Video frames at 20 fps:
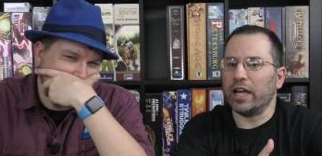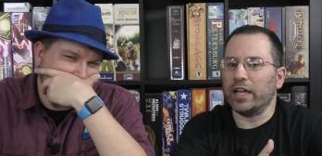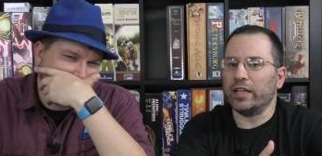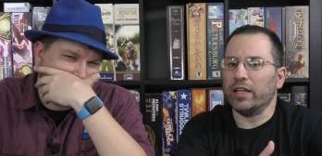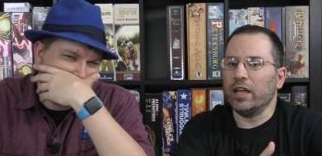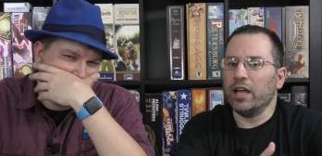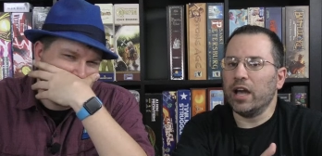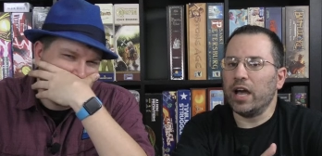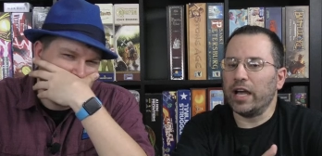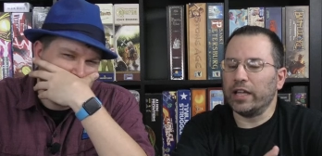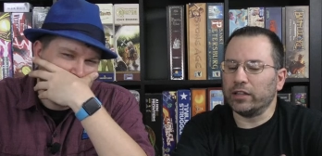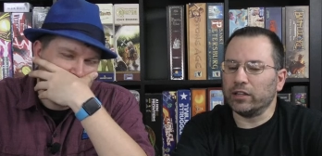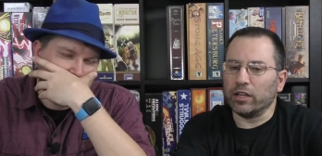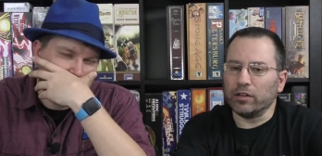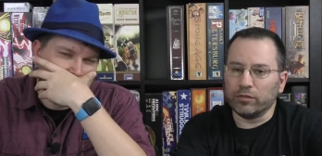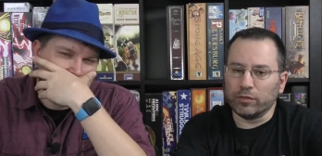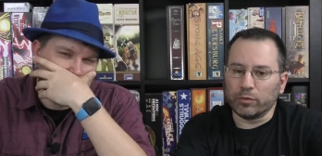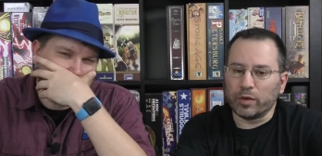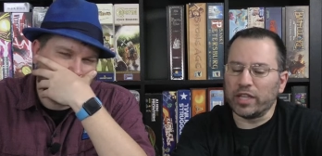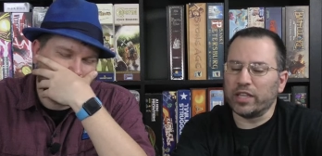Speaker 1: I I
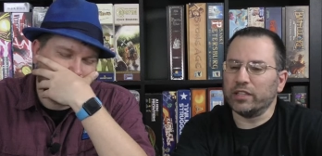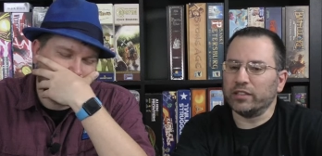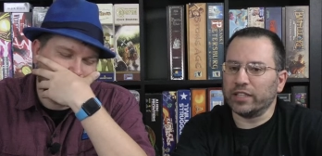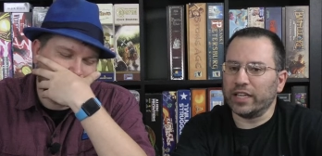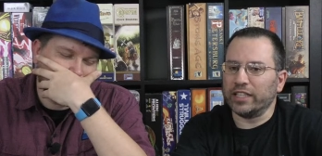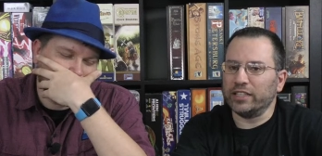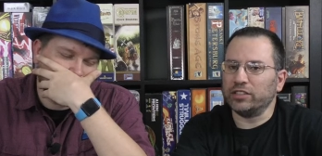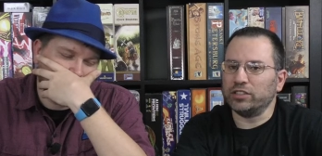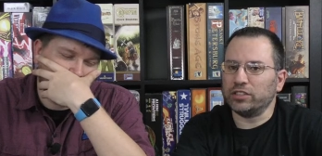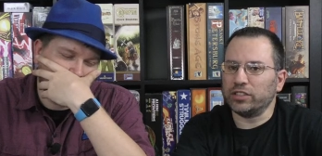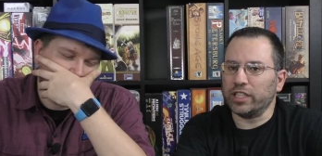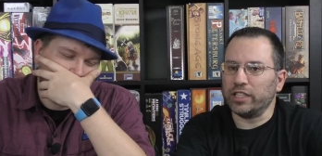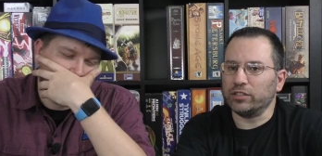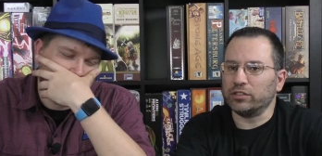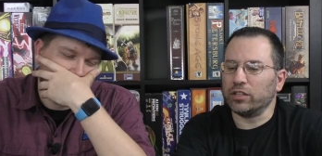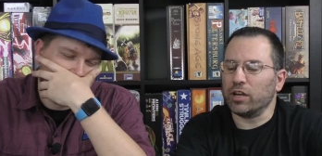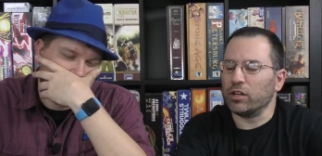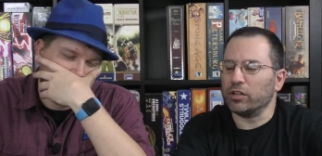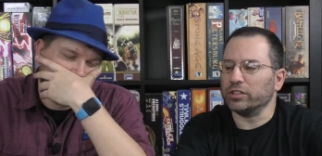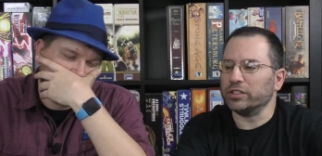love the way the dice
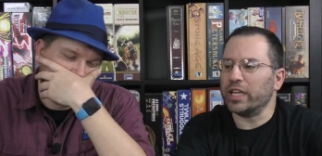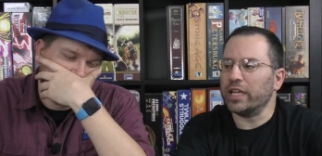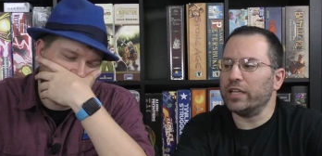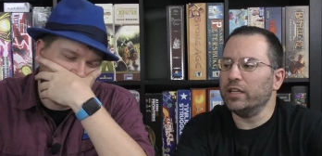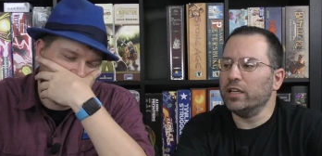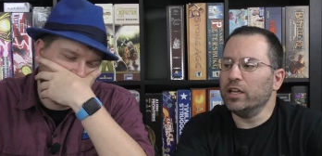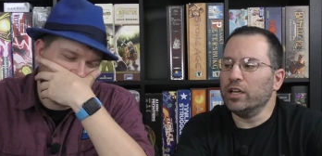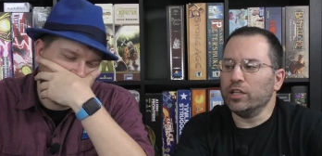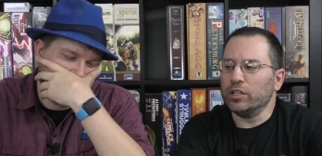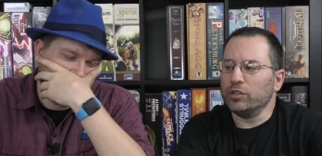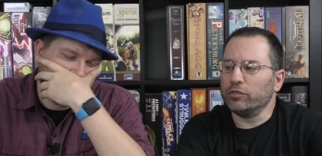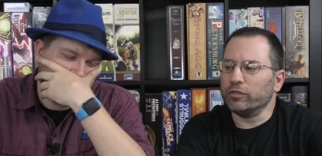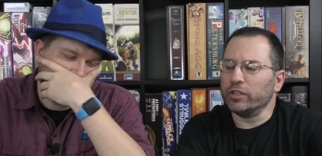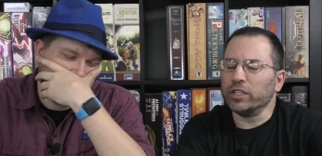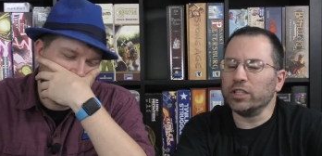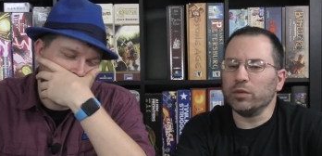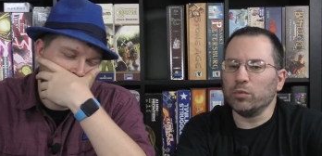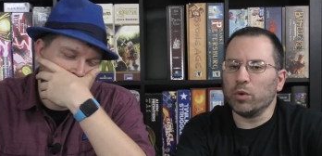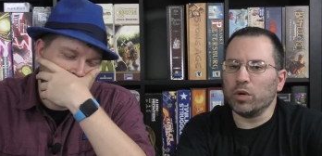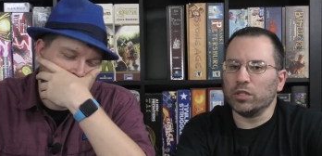change colors, and you
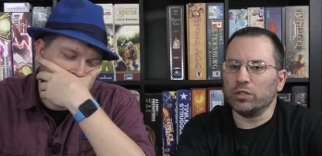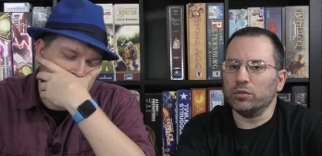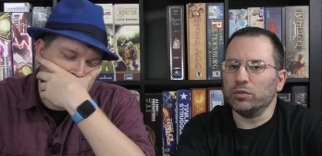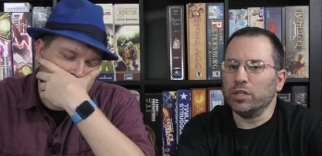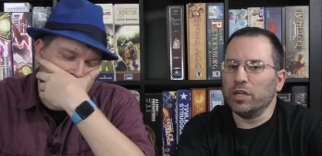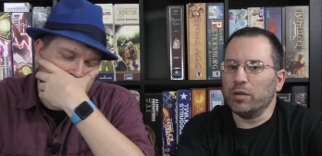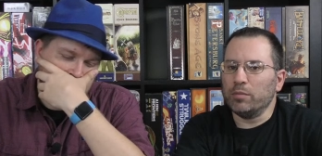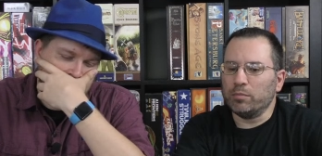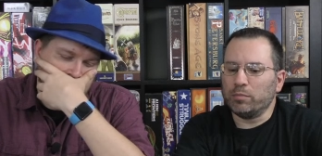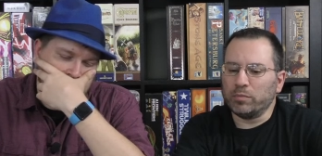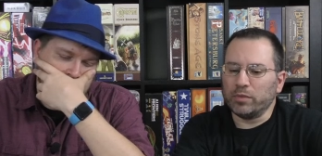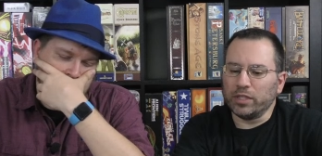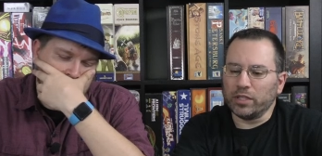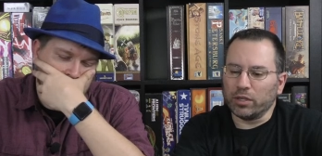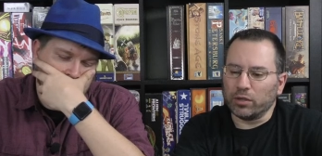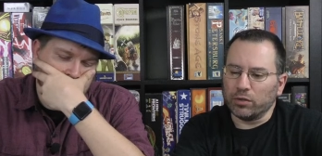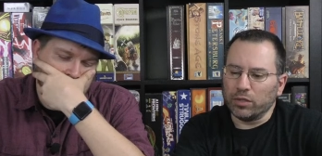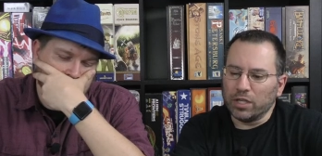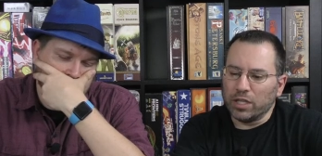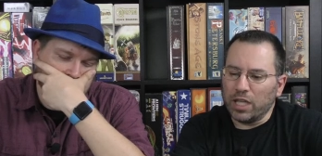really want to you
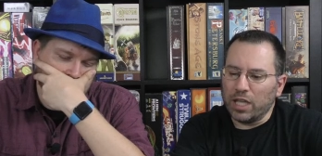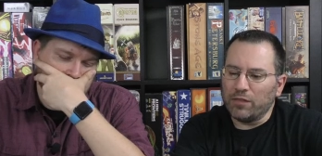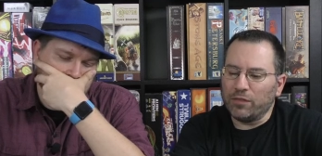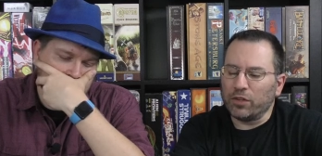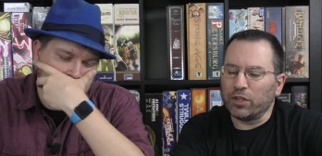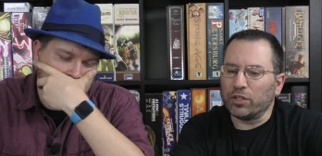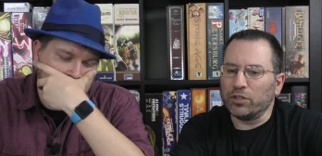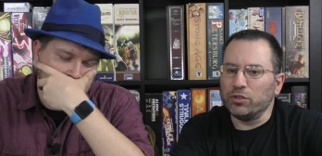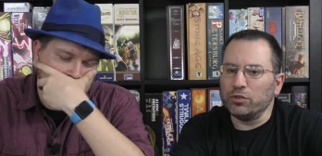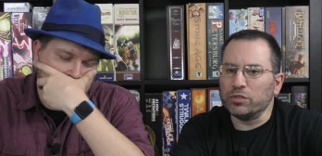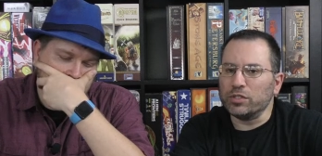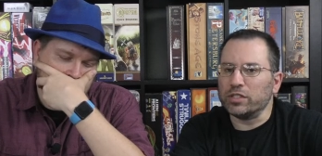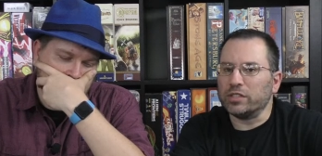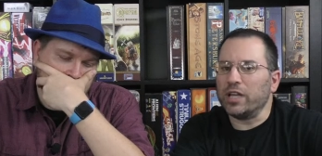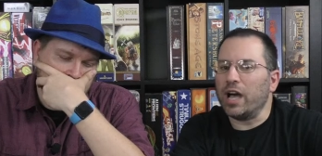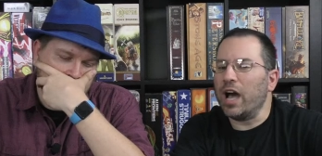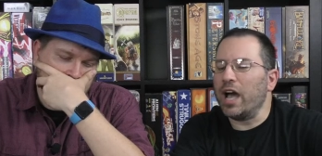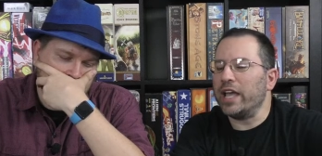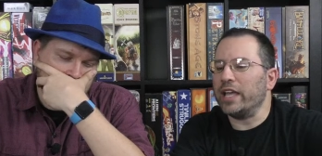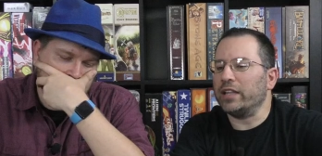know if you could use a
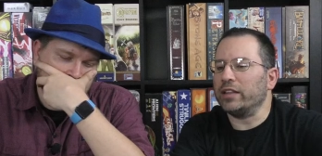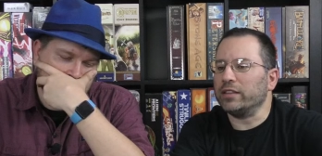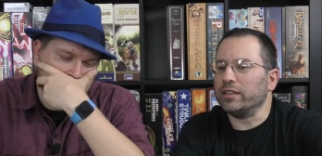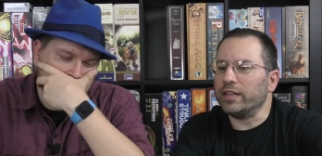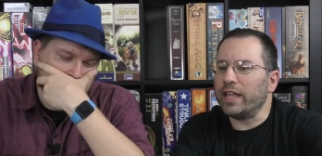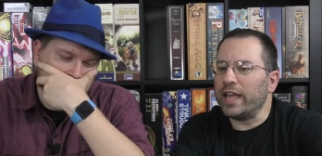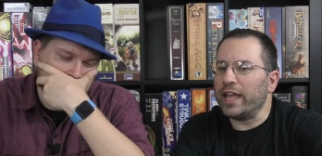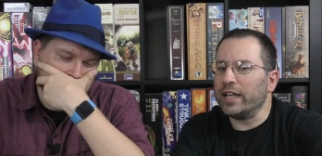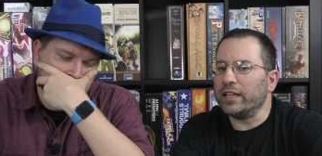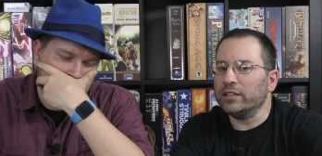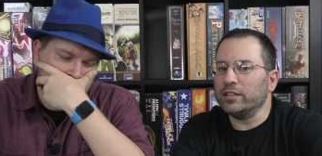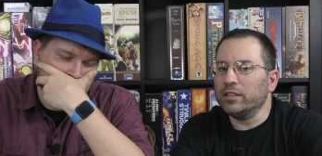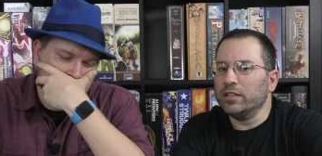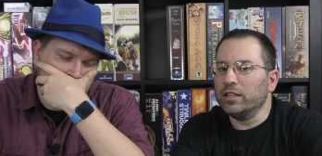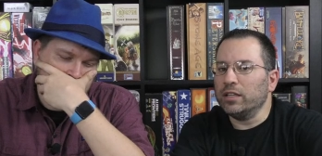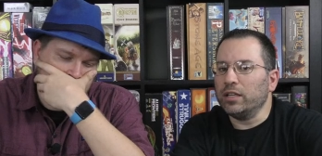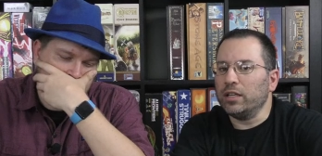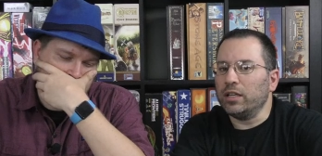die and land